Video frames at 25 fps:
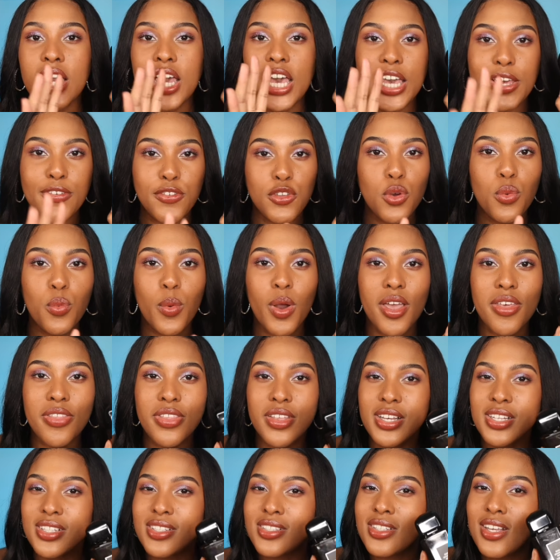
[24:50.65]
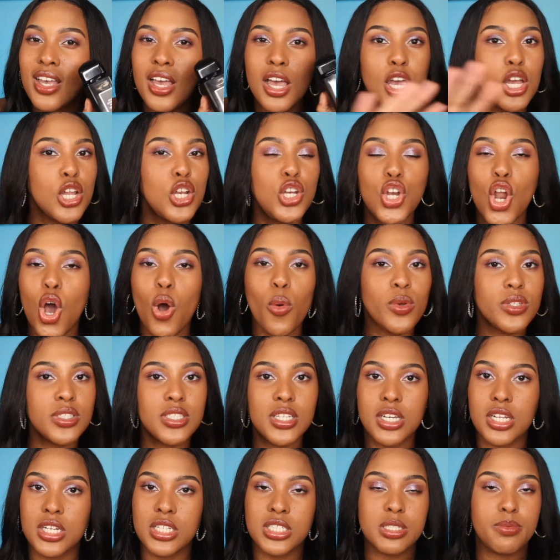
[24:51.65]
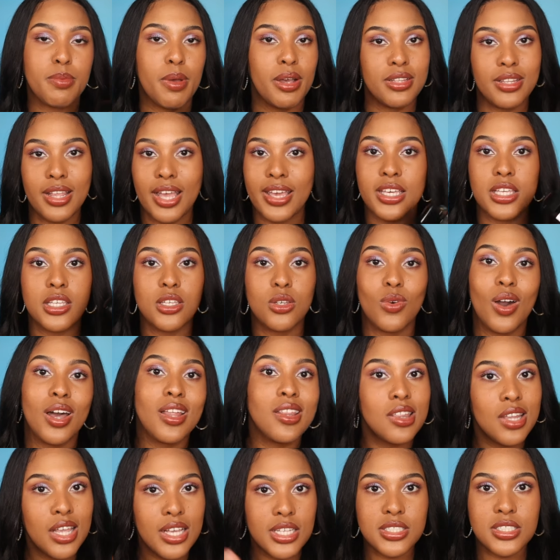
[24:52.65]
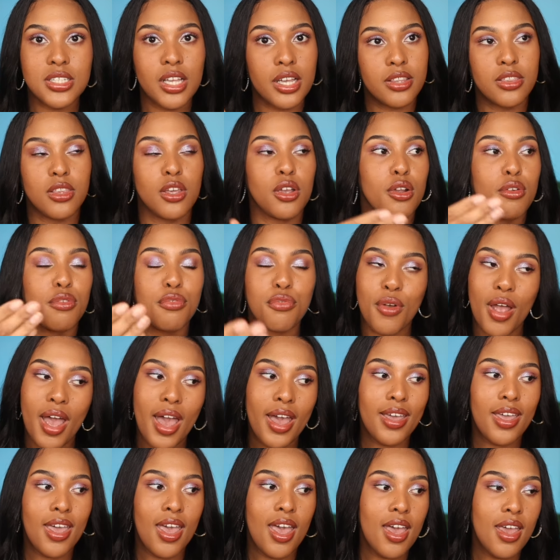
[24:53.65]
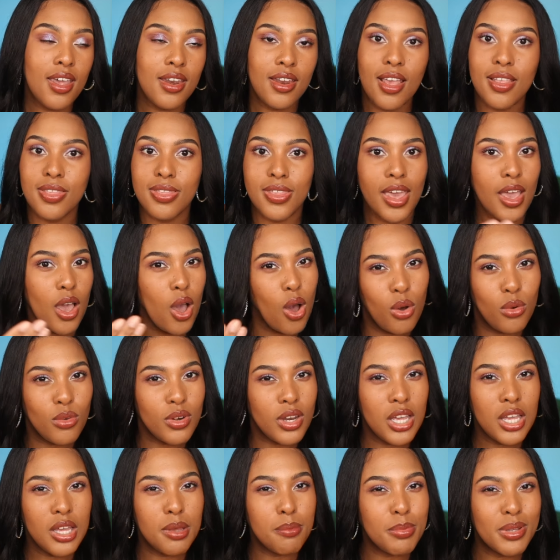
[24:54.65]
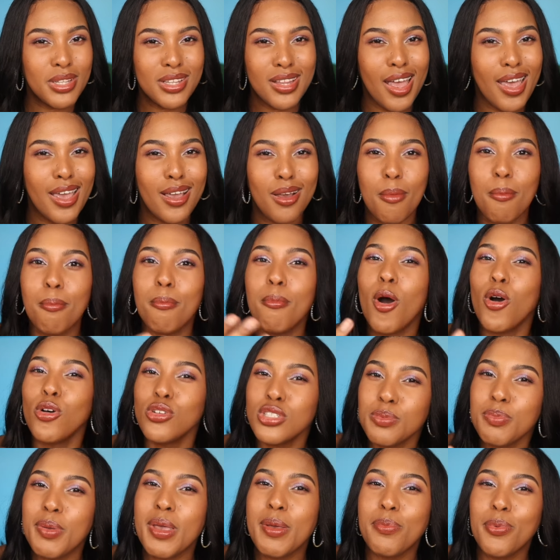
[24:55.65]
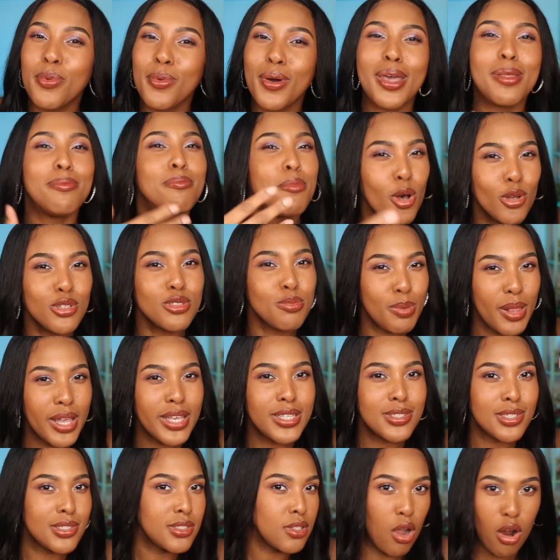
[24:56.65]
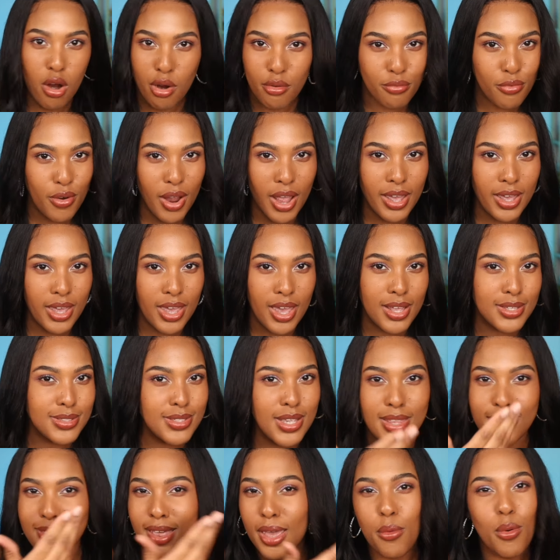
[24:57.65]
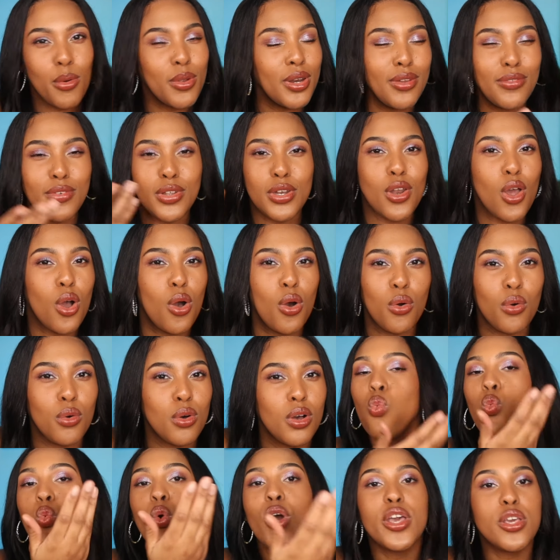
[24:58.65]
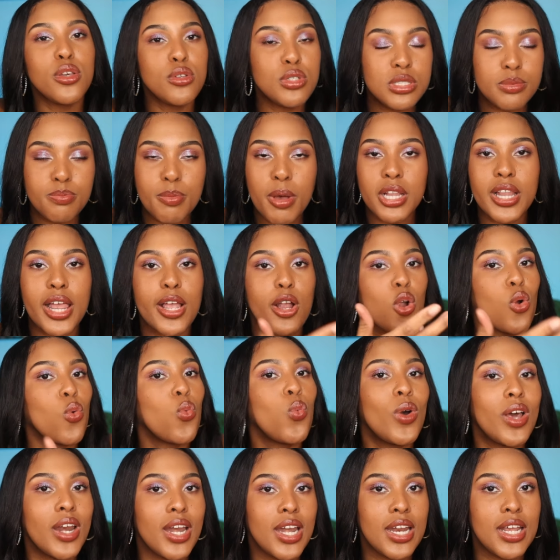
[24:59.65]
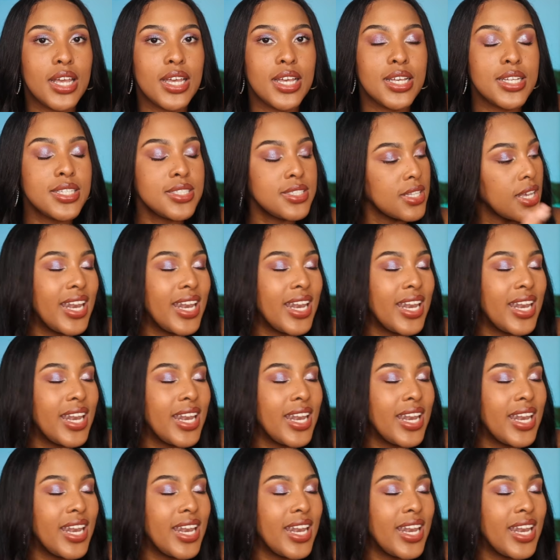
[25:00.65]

If you wear this, no one's gonna smell like you unless like they're a frag head and they own it, but like most people in most places aren't frag heads and they won't even know what you smell like or what it is.